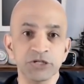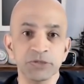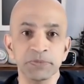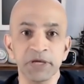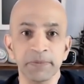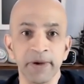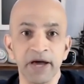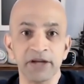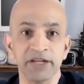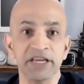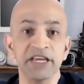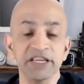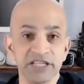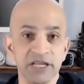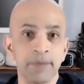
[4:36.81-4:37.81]
to me about
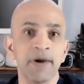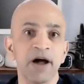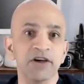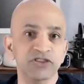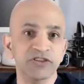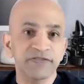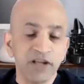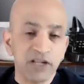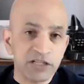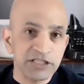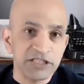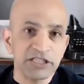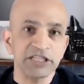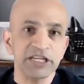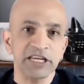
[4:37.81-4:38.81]
is about the
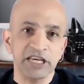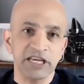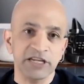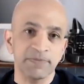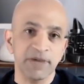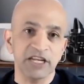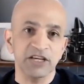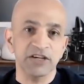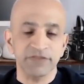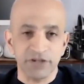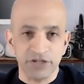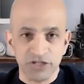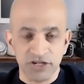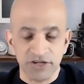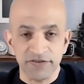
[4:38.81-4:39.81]
volatility in many of
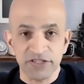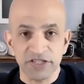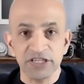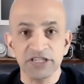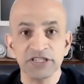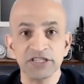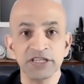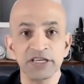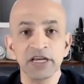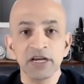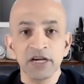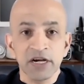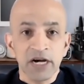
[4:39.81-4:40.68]
our services.